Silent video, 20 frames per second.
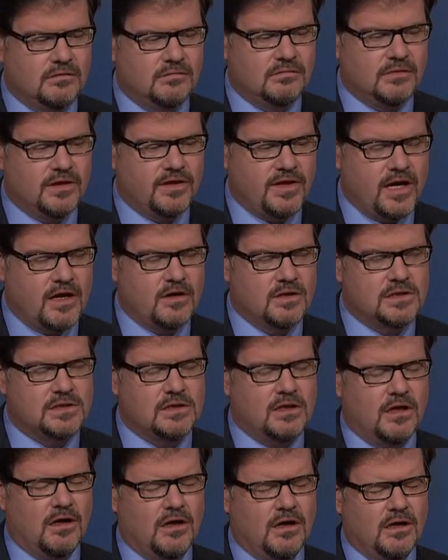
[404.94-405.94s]
thinkers
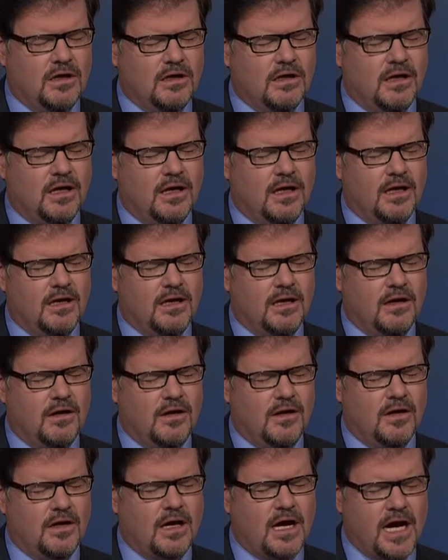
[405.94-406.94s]
on, at,
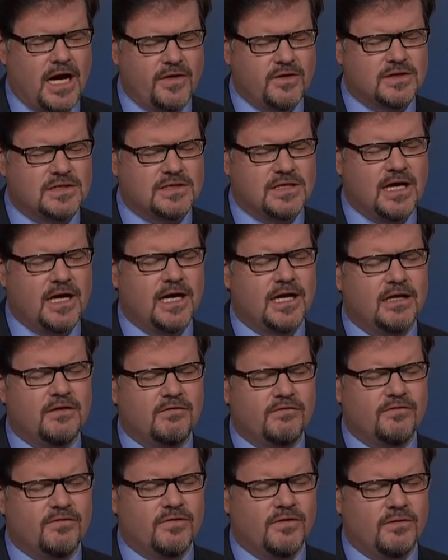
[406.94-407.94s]
on either side
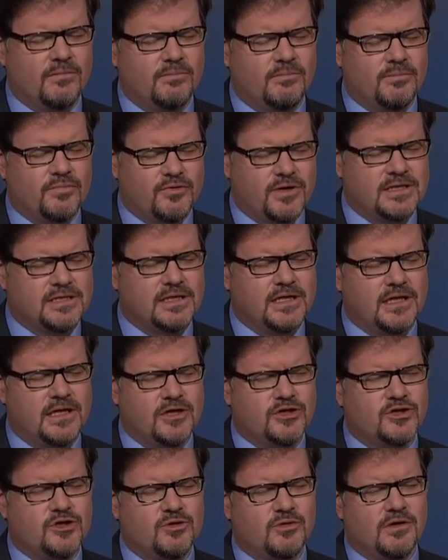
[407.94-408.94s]
of the pressing
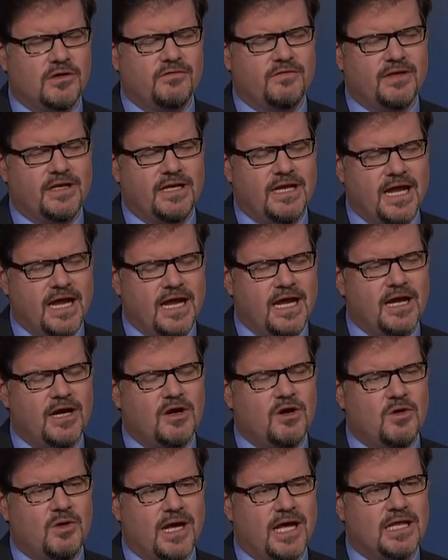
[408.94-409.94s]
issue of the day
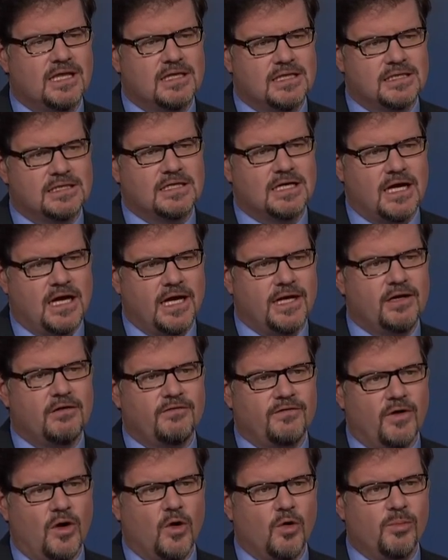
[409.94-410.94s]
who had this kind
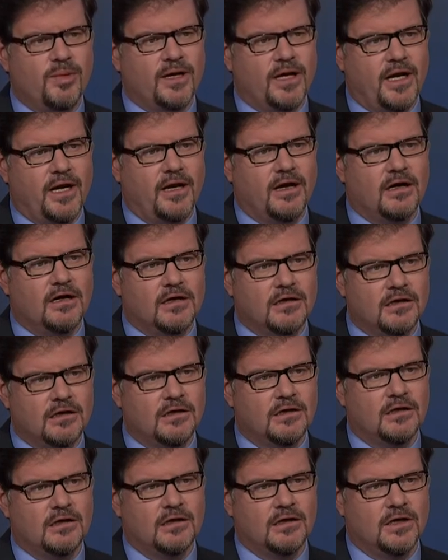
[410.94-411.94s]
of open-air
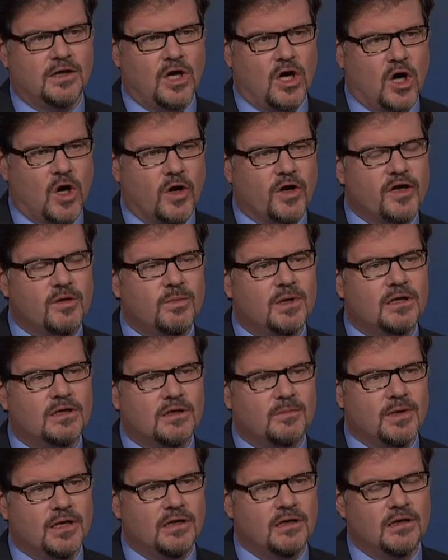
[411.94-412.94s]
argument?
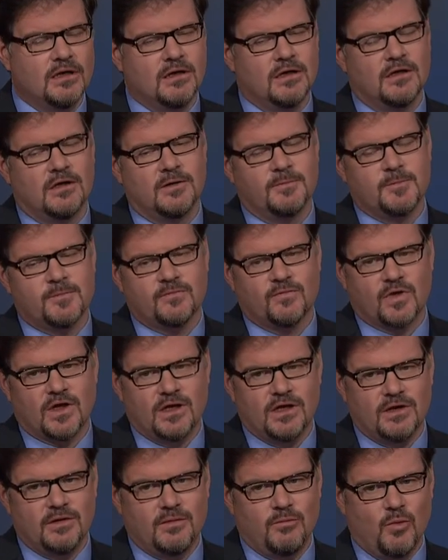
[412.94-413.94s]
I mean,
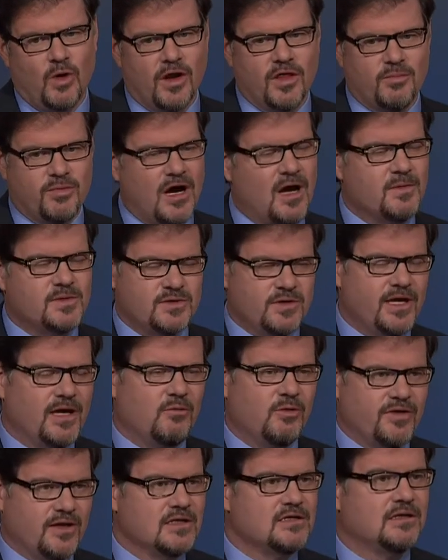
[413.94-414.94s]
one of the problems you
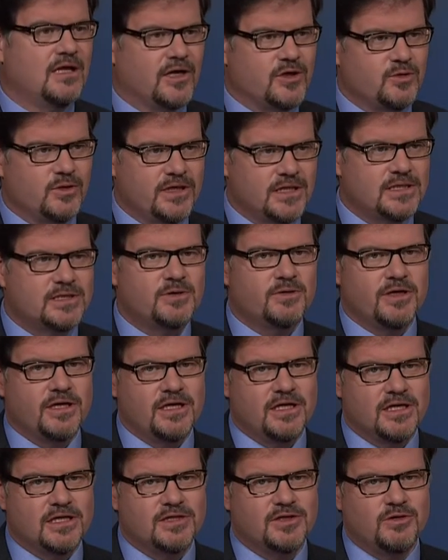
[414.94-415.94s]
get with intellectual
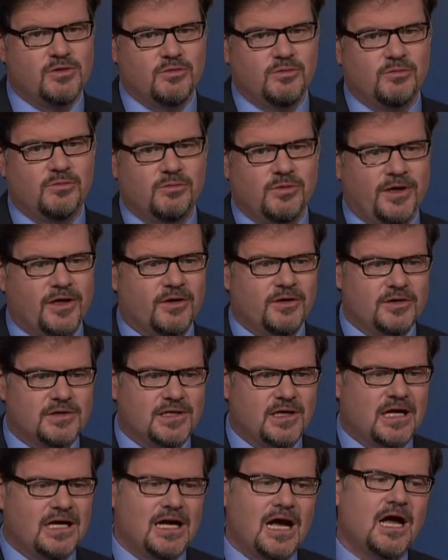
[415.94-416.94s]
history is you, you know, you
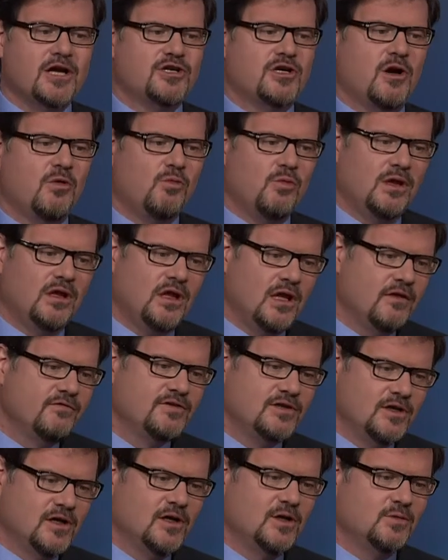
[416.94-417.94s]
say, gosh, I would love
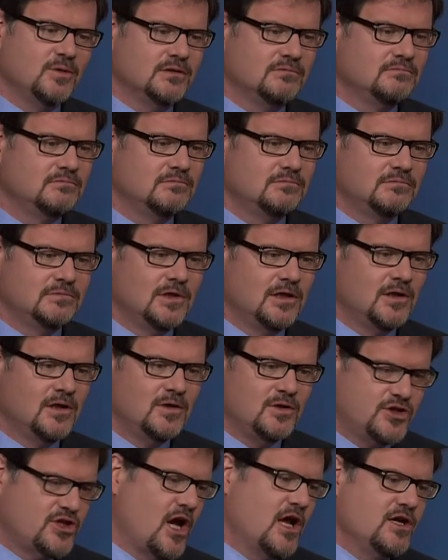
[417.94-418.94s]
to know what
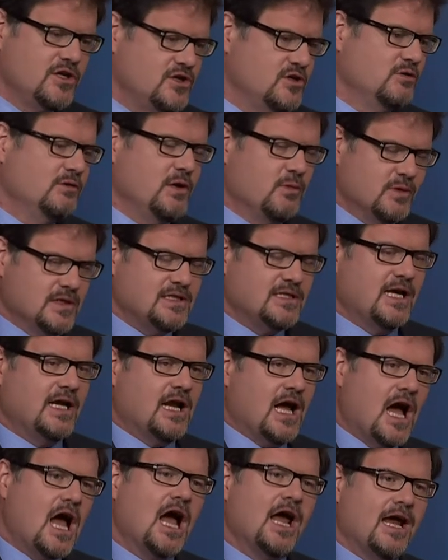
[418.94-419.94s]
John Dewey would say
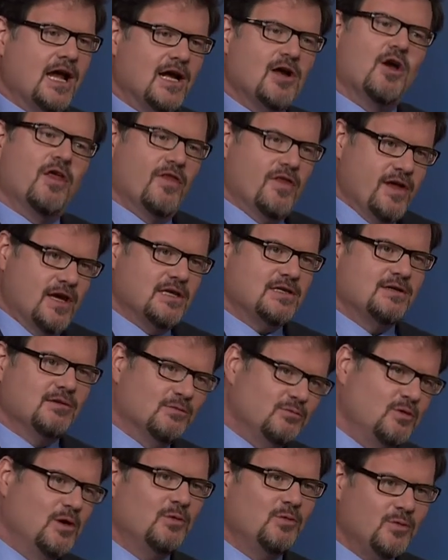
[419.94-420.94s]
to Hayek on yeah. this, or
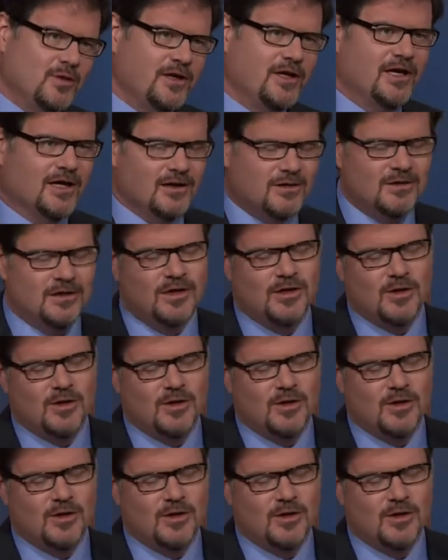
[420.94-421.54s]
what yeah. would, you know,